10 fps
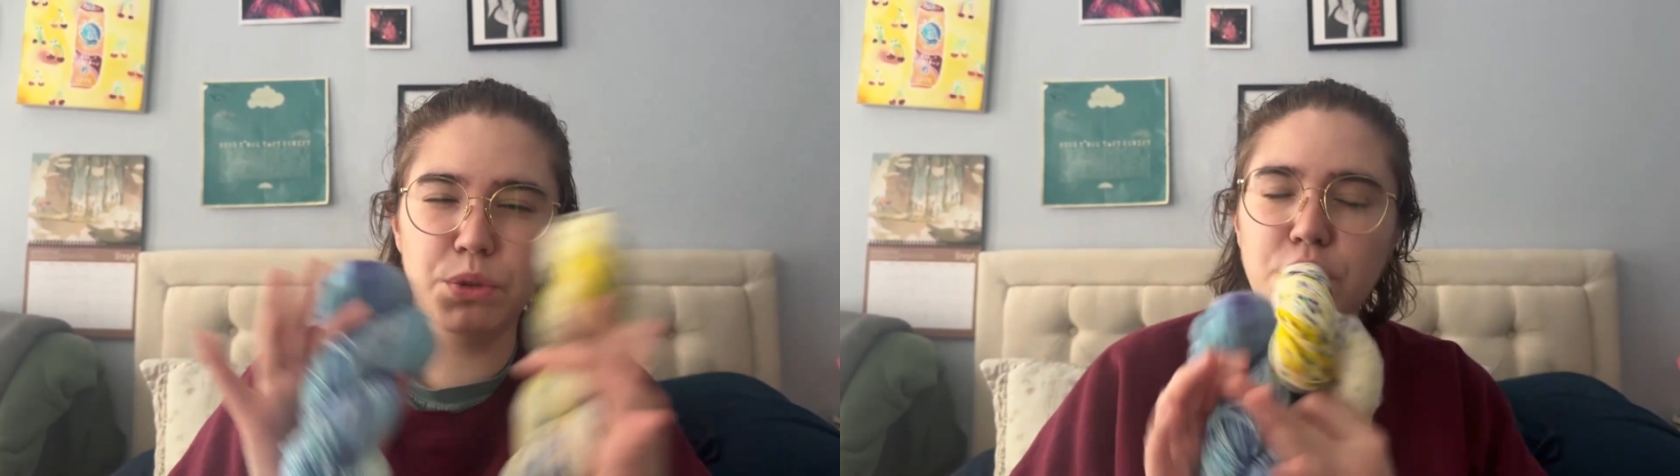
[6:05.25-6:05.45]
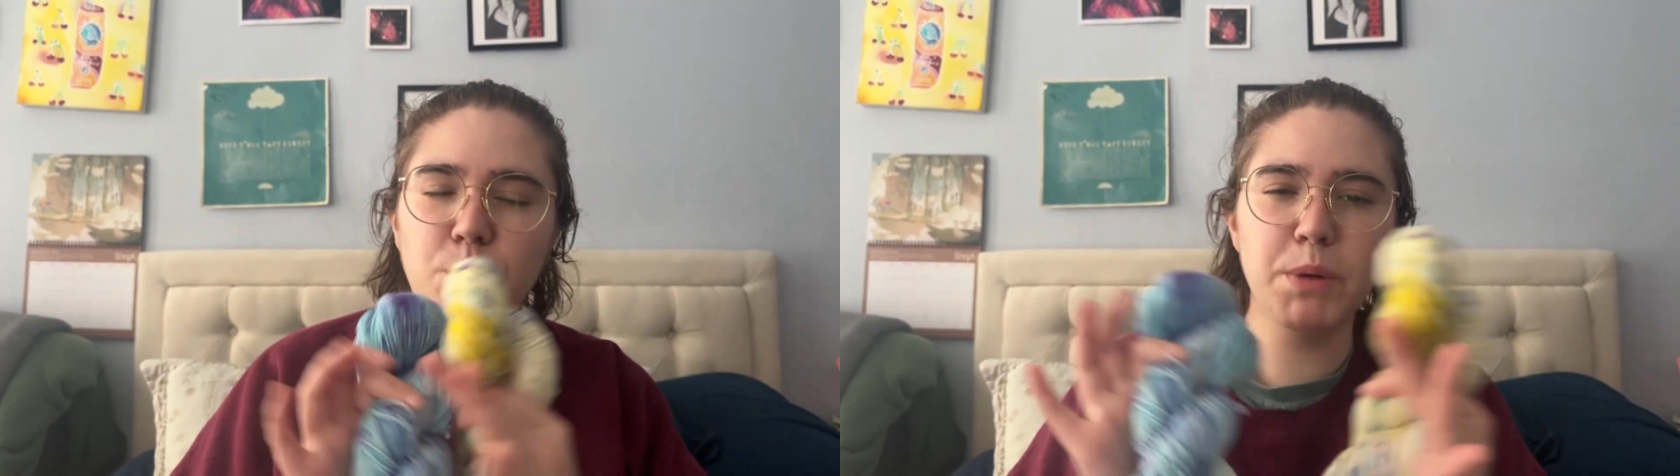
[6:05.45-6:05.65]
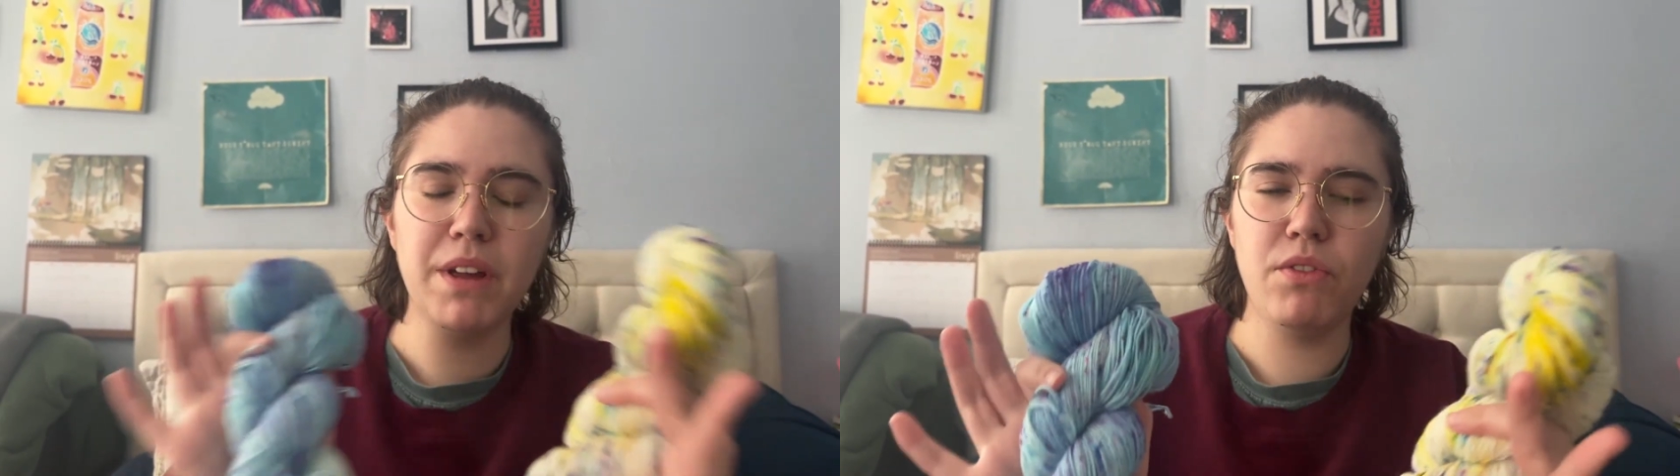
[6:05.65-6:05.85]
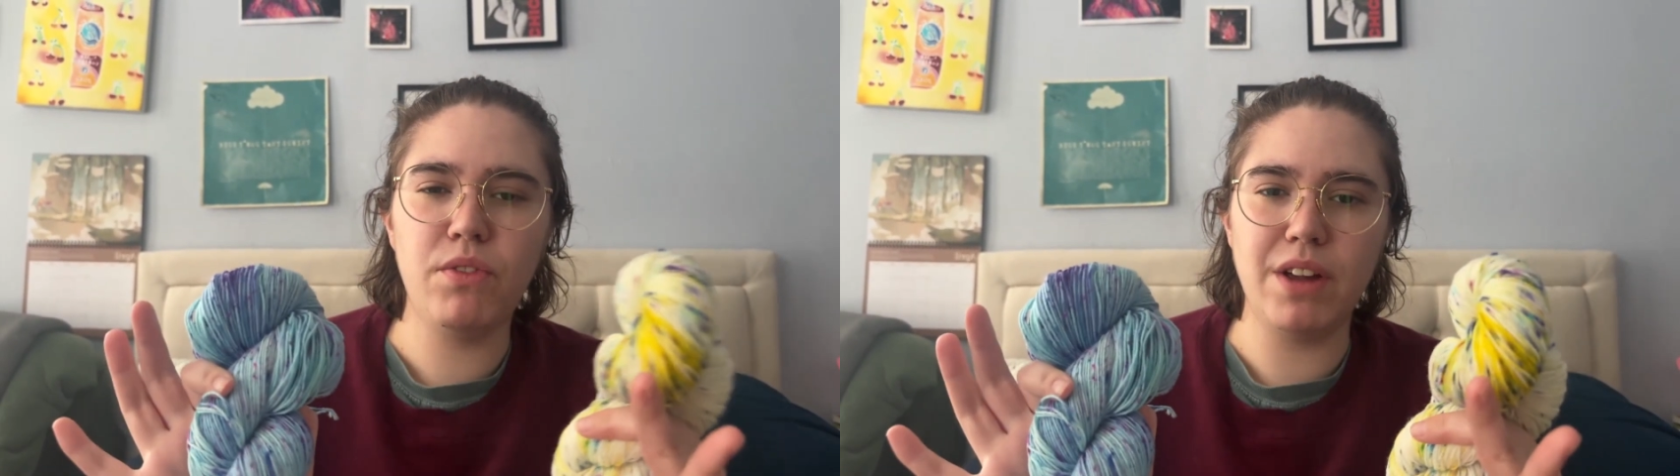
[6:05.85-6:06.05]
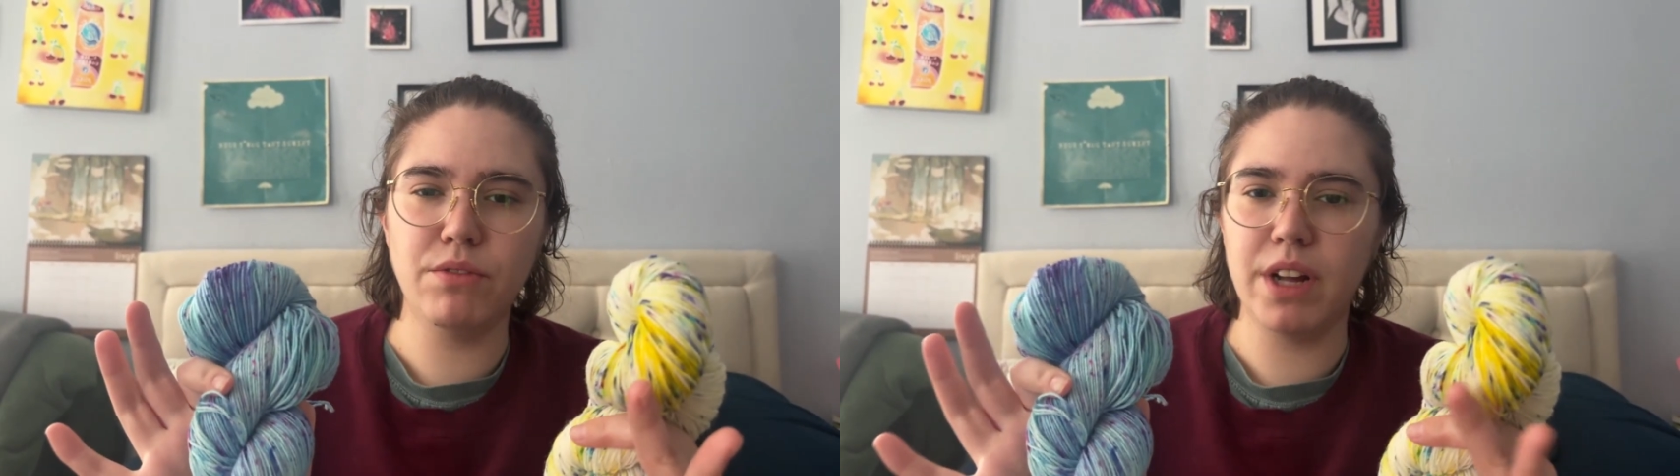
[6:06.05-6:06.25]
which is one of my
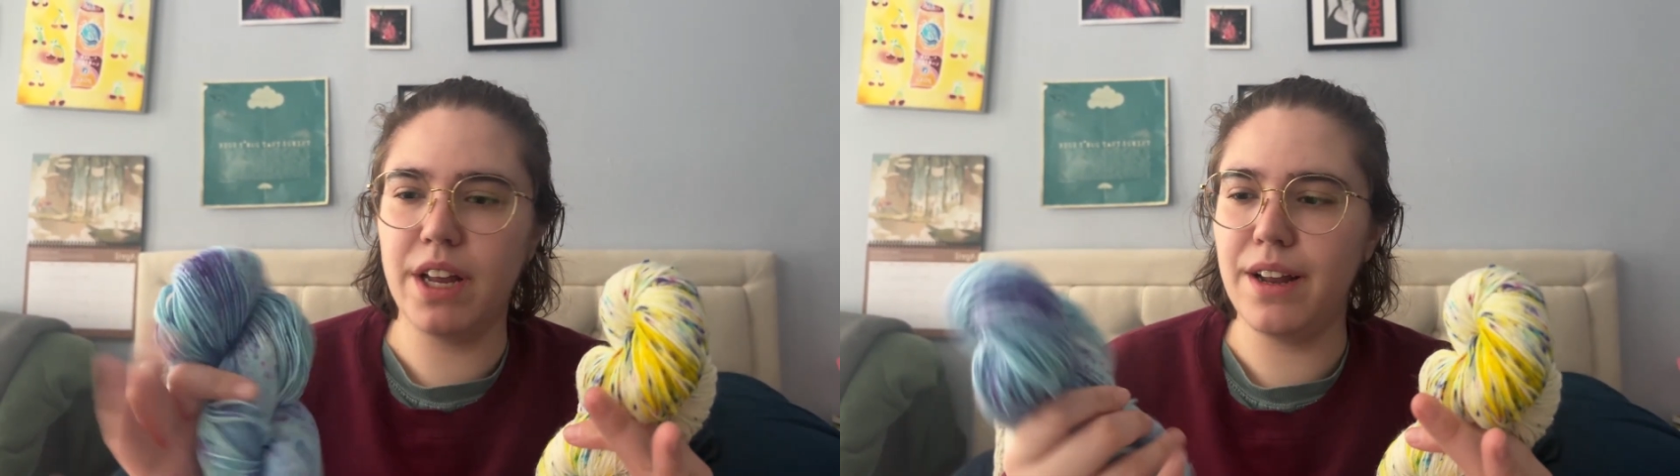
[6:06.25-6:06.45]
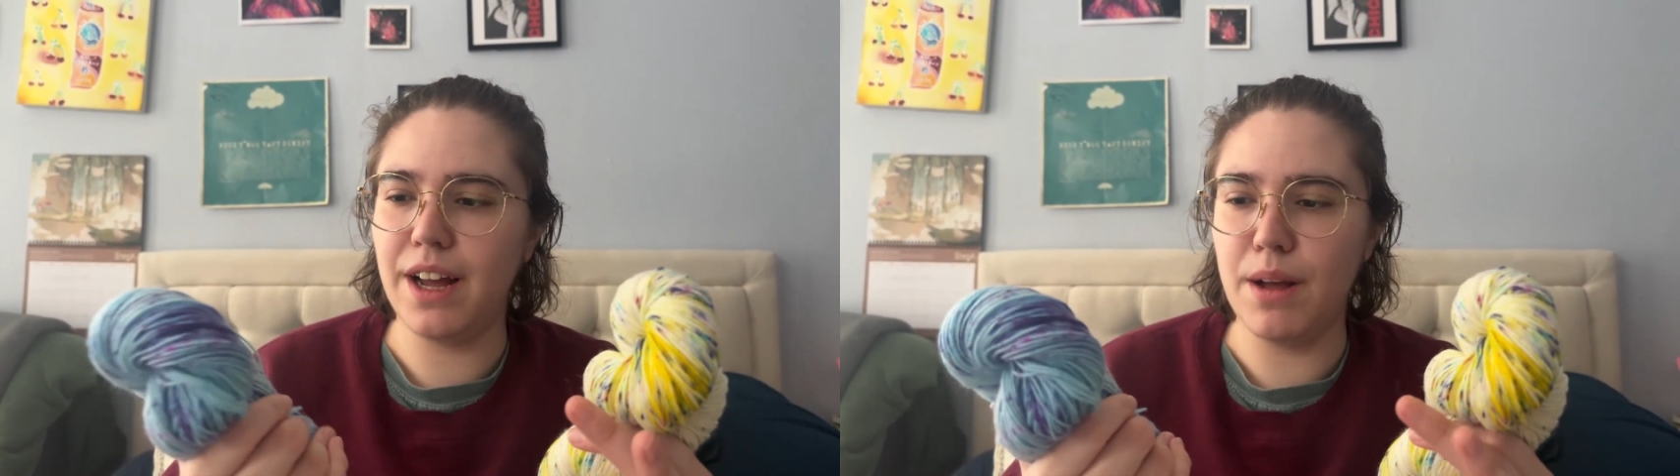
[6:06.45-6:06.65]
favorite